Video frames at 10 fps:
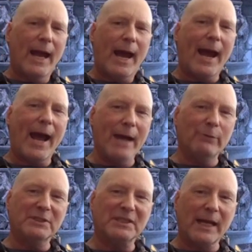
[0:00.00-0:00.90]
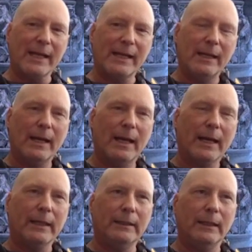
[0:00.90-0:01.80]
I, I would say
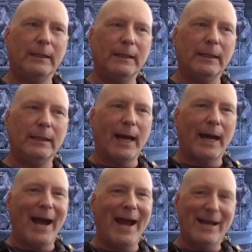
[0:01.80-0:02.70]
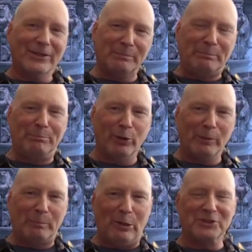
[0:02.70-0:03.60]
I actually put a
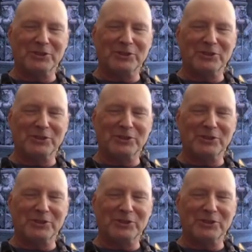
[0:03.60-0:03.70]
post